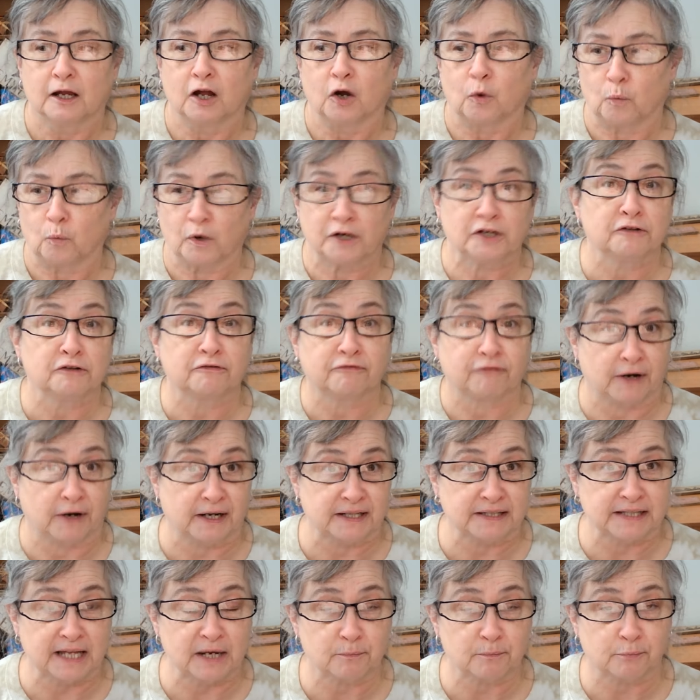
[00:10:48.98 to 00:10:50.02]
when you
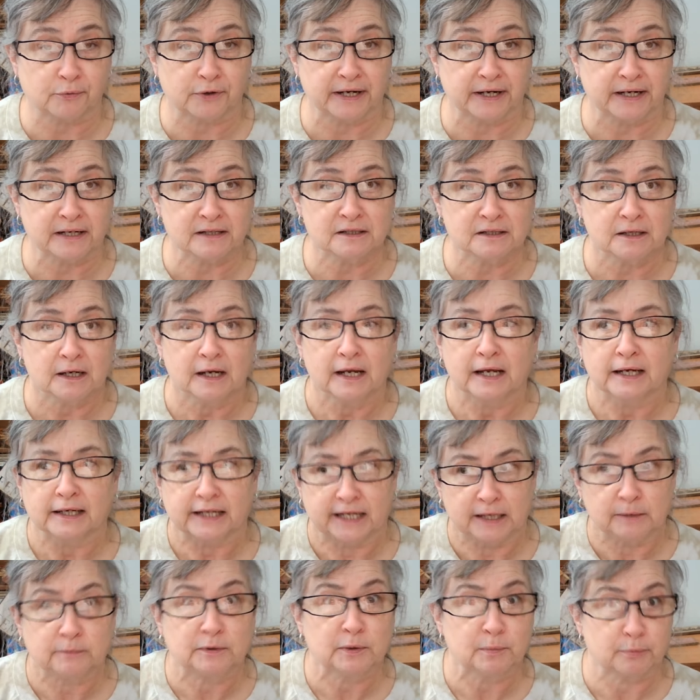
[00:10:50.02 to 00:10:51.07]
find that brand.
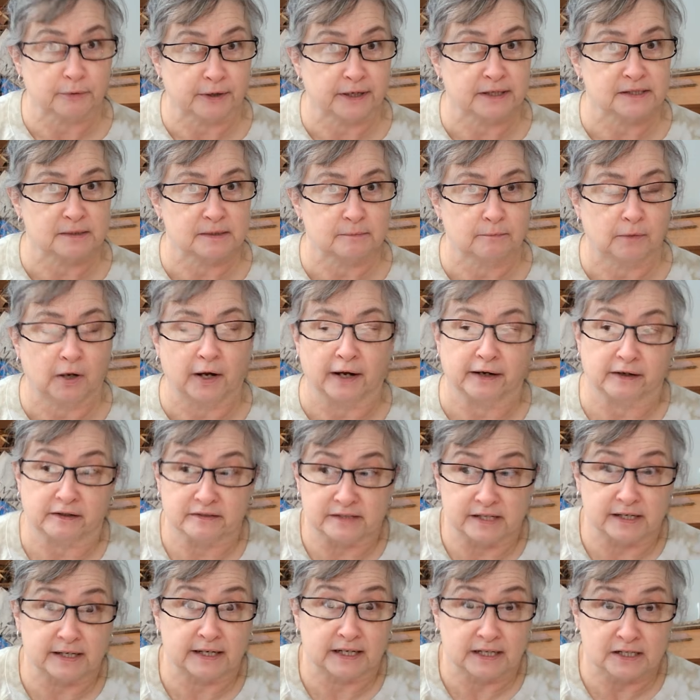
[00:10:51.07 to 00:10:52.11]
Keep the brands in mind because
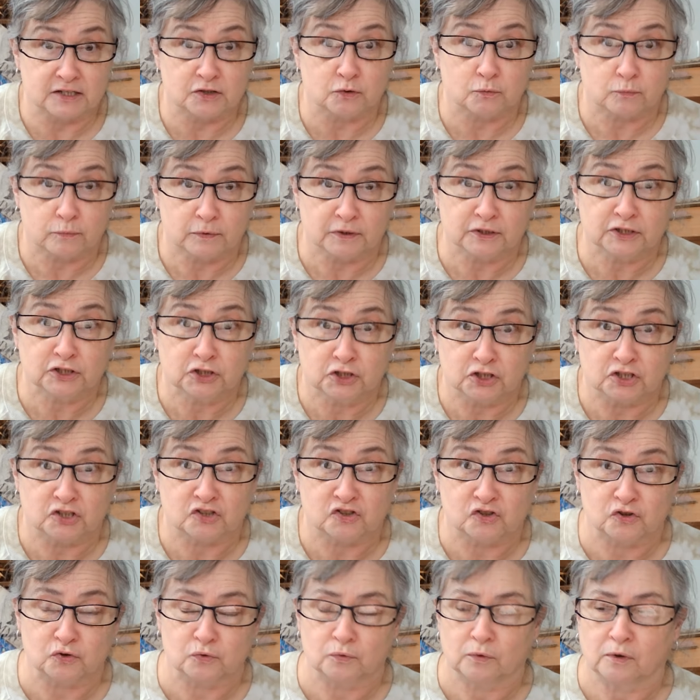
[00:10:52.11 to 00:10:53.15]
it is a really good
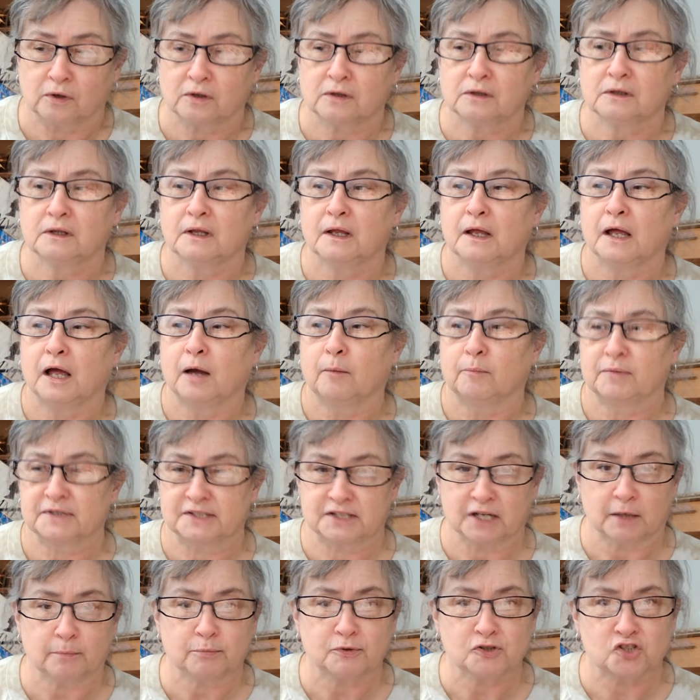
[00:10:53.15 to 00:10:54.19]
tool, but
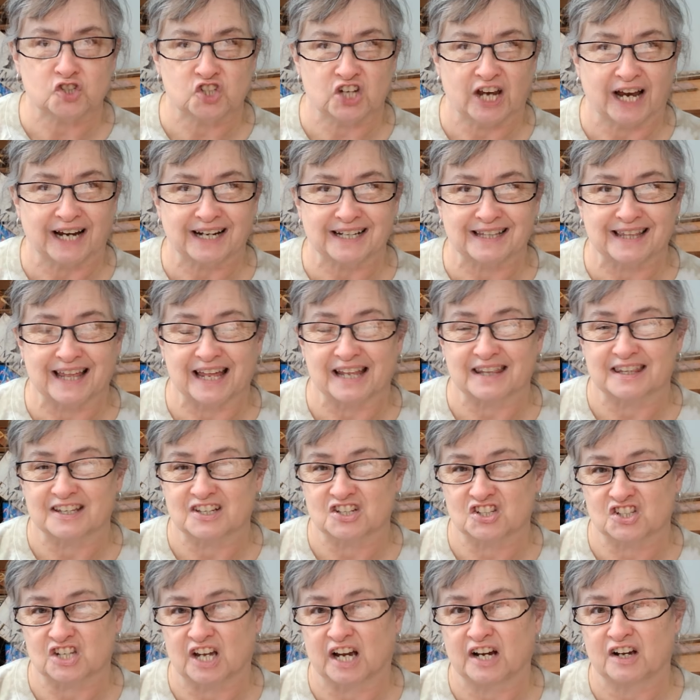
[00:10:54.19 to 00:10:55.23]
double check that the
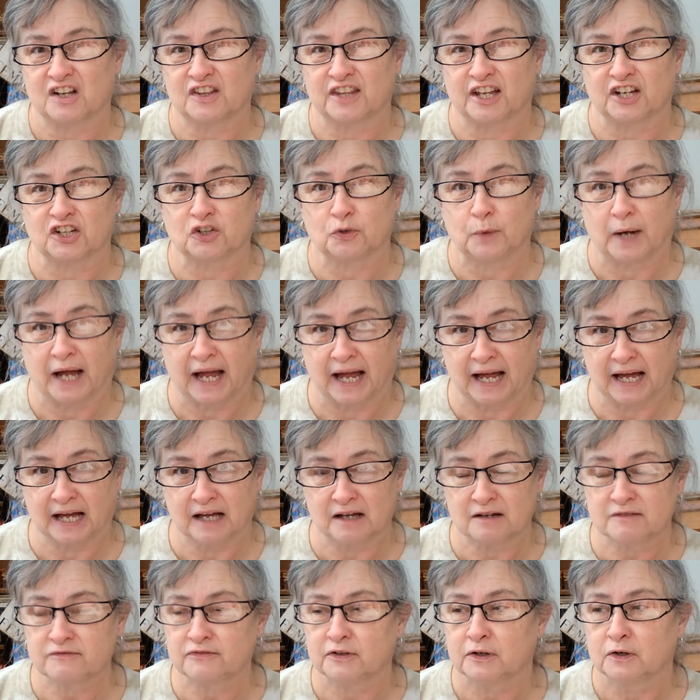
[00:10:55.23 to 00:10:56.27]
style that you
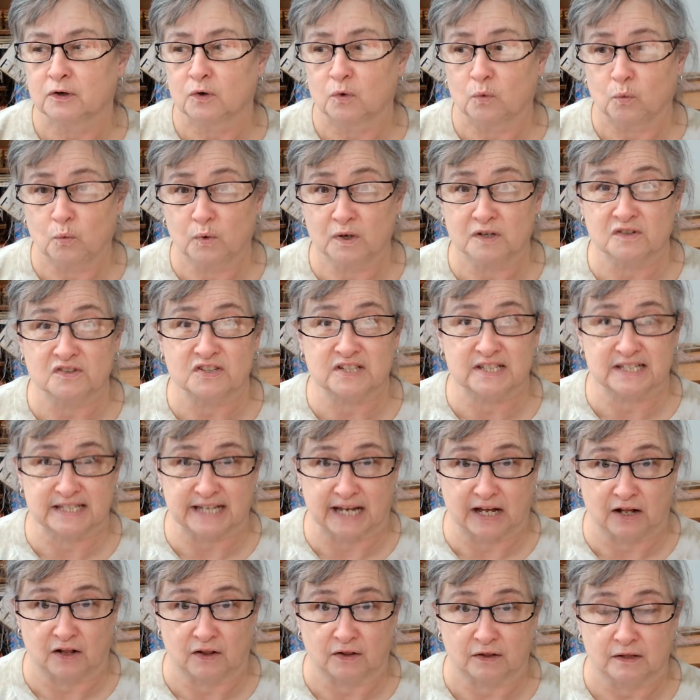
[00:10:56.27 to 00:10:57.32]
have will
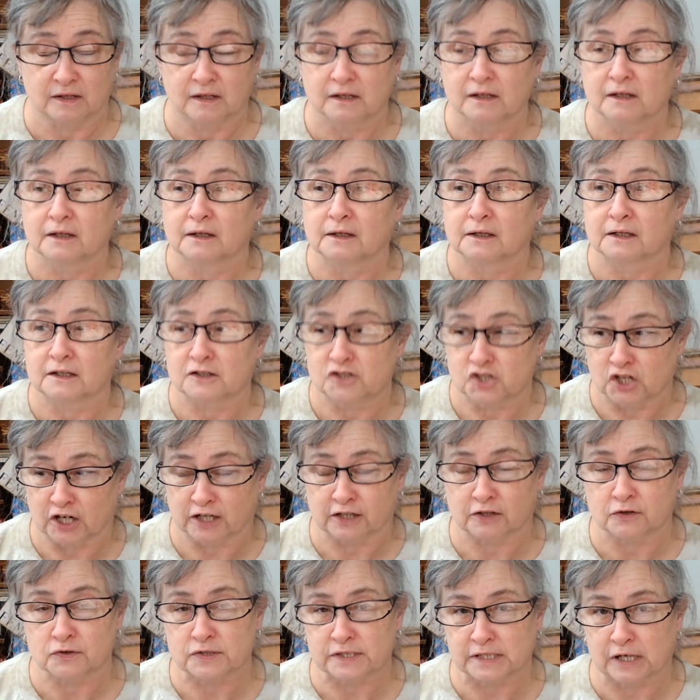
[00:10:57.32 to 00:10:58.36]
sell.
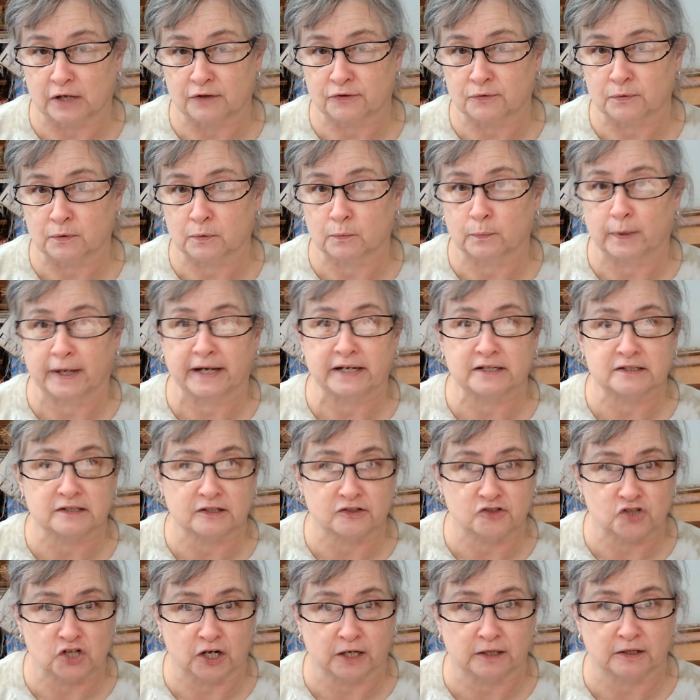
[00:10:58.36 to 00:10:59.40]
Check your sell-through rates,
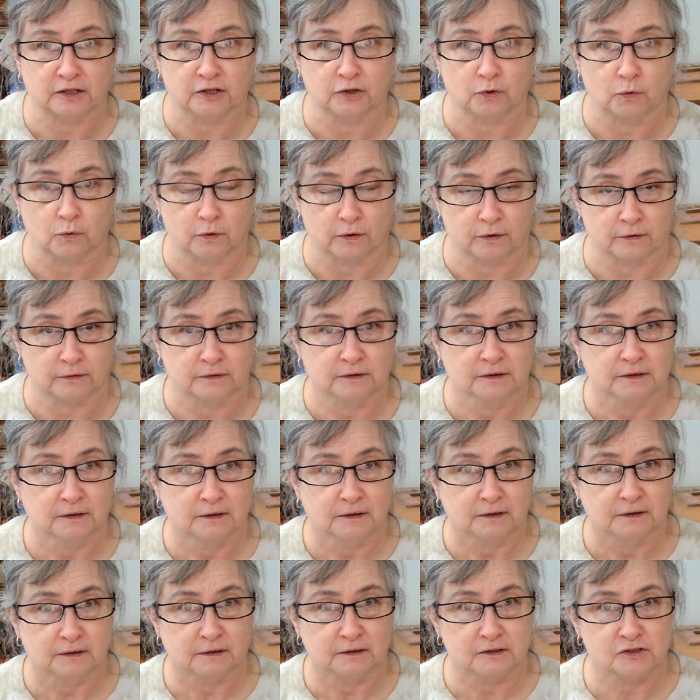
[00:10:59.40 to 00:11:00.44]
check your
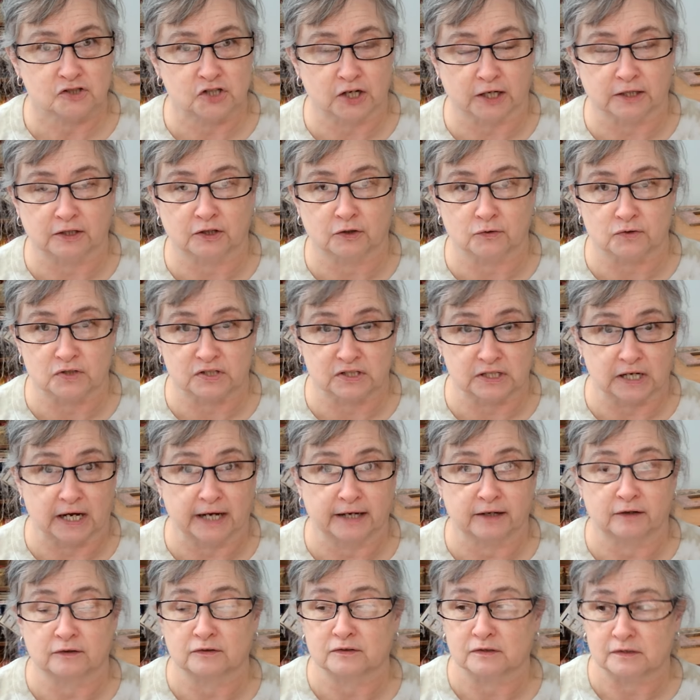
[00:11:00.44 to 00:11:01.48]
check your
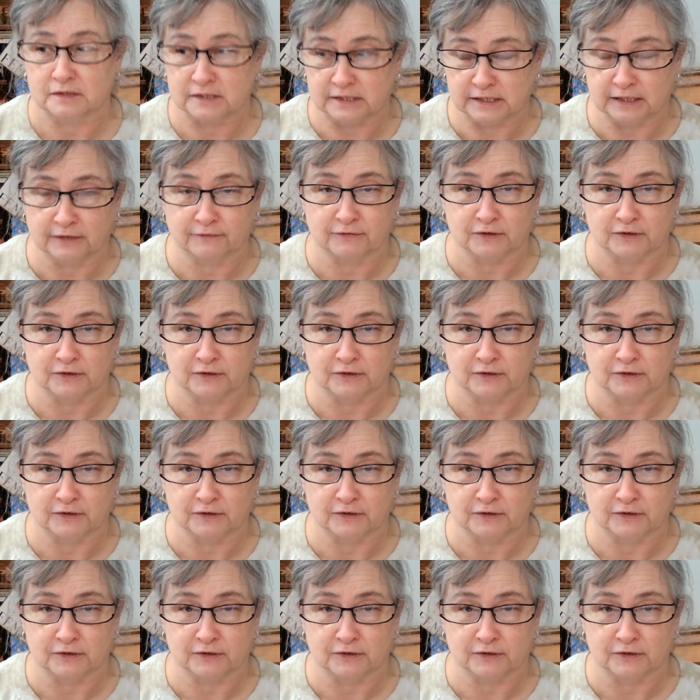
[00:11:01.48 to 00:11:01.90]
style, see if